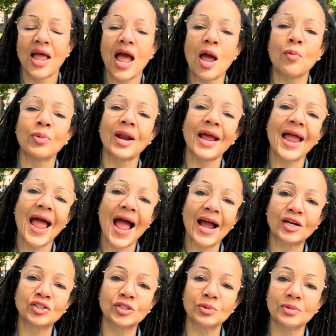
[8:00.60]
And when I
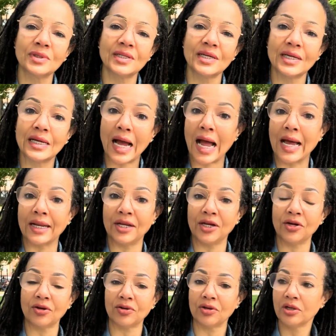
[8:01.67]
actually got
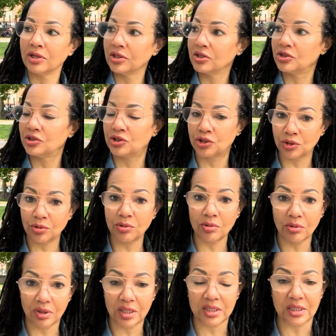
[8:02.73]
here to
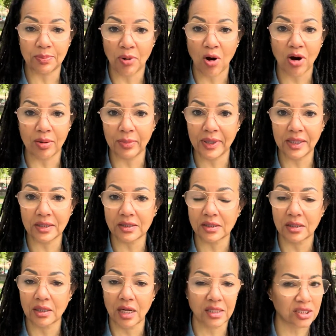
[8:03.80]
this apartment,
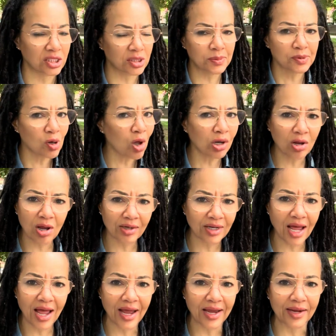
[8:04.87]
because this was all
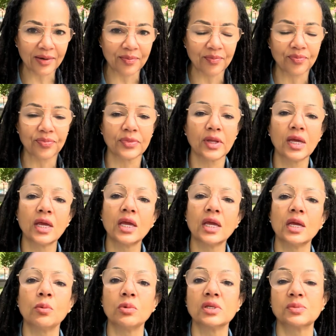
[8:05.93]
online,
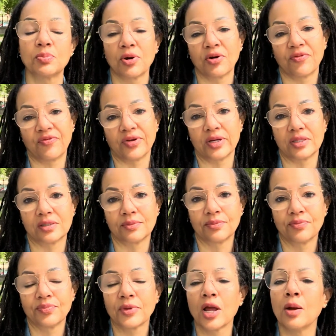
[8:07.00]
it was perfect.
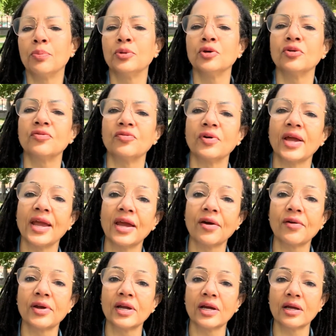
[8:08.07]
A beautiful
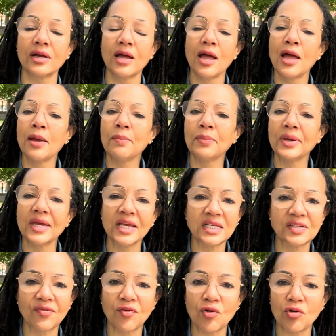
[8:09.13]
area,
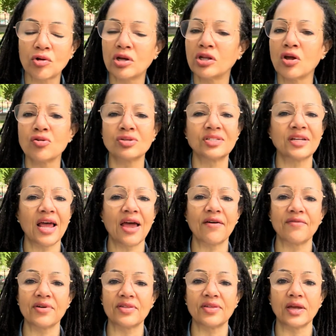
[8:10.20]
peaceful, close to
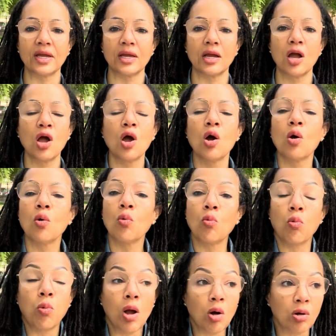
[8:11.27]
everything,
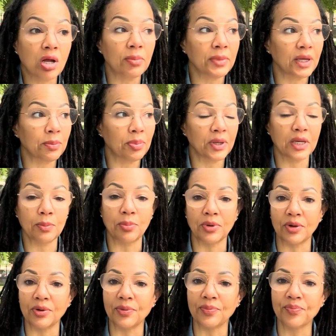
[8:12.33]
welcoming
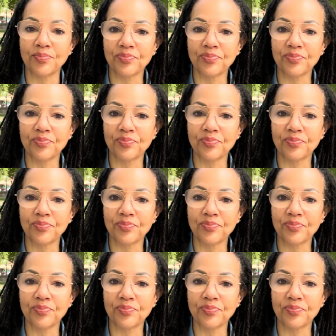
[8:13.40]
people.